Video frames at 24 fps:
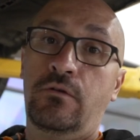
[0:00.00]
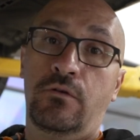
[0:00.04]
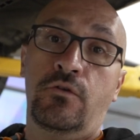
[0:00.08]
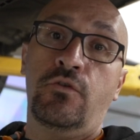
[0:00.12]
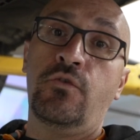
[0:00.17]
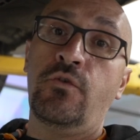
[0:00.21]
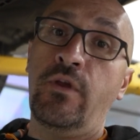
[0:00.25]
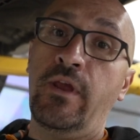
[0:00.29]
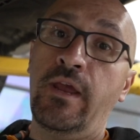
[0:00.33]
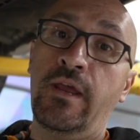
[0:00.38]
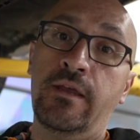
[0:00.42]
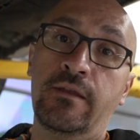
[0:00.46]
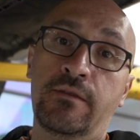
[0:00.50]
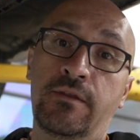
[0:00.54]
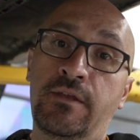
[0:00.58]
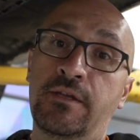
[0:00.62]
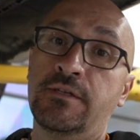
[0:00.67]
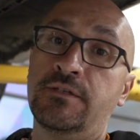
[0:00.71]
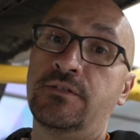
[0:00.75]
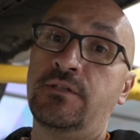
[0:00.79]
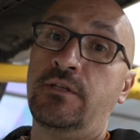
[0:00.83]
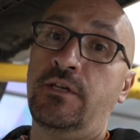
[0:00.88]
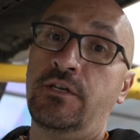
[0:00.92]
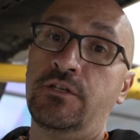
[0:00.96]
create the
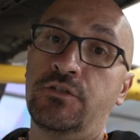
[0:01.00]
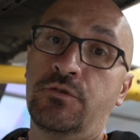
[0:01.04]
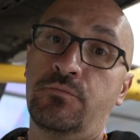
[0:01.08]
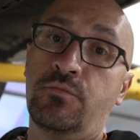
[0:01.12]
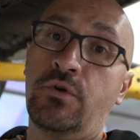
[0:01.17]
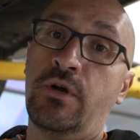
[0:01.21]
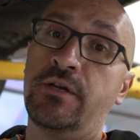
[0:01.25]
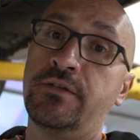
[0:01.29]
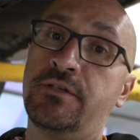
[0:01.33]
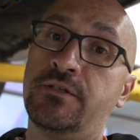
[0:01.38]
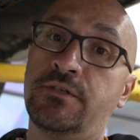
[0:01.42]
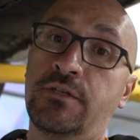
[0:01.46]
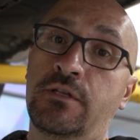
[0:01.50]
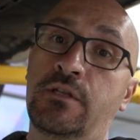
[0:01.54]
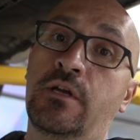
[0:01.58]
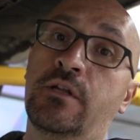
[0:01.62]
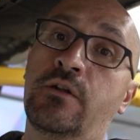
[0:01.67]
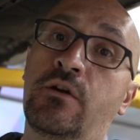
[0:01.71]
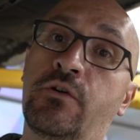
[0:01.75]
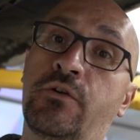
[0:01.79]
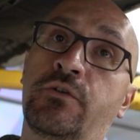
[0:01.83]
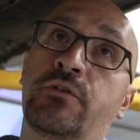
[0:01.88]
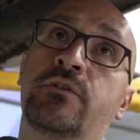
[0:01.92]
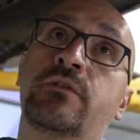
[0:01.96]
installation process a lot
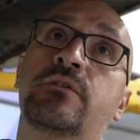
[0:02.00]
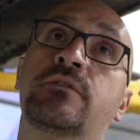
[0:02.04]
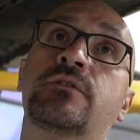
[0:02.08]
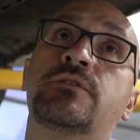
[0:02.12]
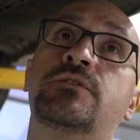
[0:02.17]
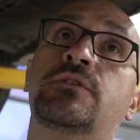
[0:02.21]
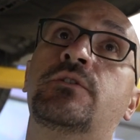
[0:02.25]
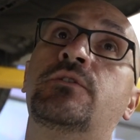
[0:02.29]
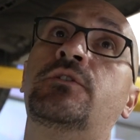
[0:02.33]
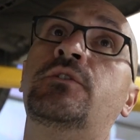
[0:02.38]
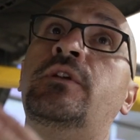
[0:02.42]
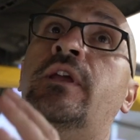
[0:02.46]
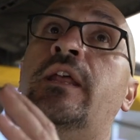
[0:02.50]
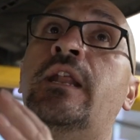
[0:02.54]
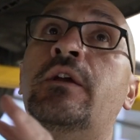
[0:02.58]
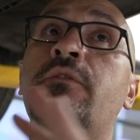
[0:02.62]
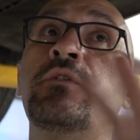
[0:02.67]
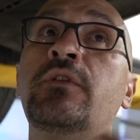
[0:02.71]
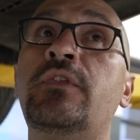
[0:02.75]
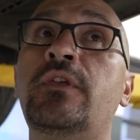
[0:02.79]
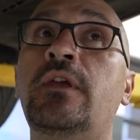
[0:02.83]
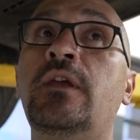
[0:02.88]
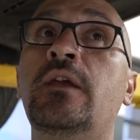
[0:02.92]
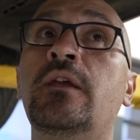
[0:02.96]
harder. So you get
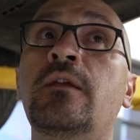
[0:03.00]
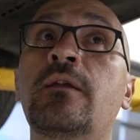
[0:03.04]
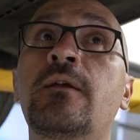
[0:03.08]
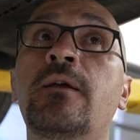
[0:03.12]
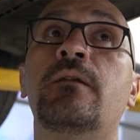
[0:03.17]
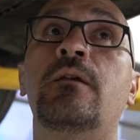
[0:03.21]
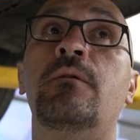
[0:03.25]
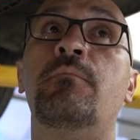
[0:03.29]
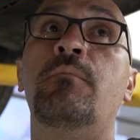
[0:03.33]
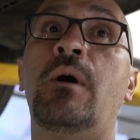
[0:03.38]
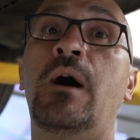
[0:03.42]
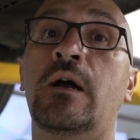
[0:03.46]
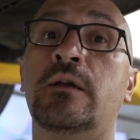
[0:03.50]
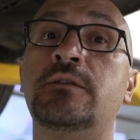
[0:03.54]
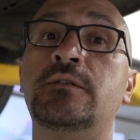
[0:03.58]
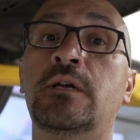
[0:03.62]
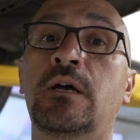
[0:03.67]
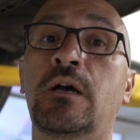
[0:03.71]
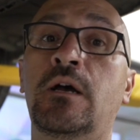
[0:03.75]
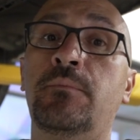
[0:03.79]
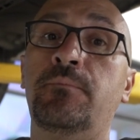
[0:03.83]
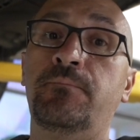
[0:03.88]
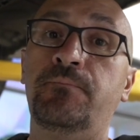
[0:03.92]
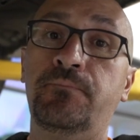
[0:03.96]
everything mocked
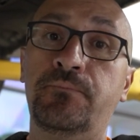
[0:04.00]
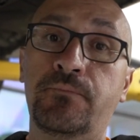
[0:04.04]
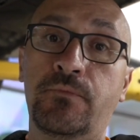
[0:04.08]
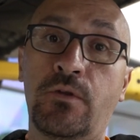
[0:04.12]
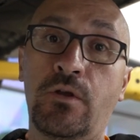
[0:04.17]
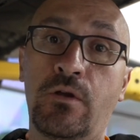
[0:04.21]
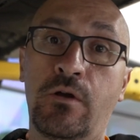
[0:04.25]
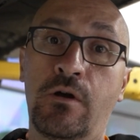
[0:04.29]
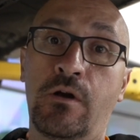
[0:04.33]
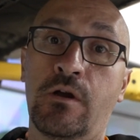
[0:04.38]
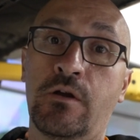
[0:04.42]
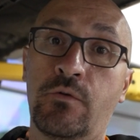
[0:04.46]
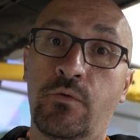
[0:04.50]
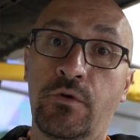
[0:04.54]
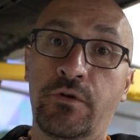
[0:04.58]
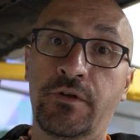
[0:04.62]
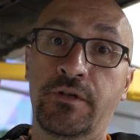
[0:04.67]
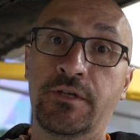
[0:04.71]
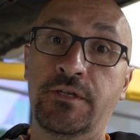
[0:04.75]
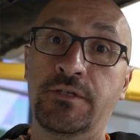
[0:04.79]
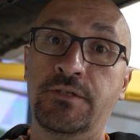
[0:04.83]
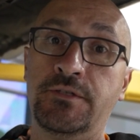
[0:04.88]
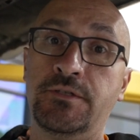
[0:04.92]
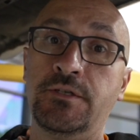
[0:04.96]
up, hardware
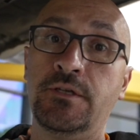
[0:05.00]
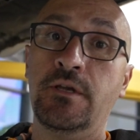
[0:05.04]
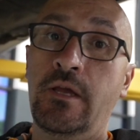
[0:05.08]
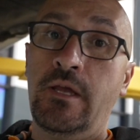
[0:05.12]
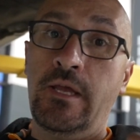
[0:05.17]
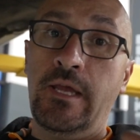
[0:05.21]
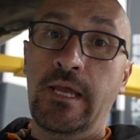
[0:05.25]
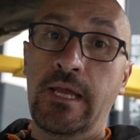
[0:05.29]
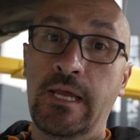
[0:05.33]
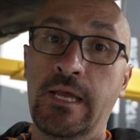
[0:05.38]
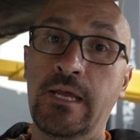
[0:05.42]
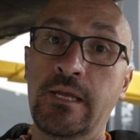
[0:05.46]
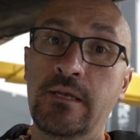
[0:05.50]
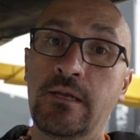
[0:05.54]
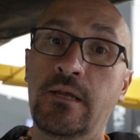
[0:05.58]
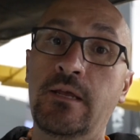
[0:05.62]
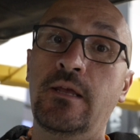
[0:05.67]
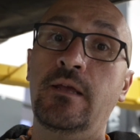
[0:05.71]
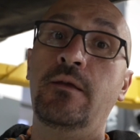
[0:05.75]
is in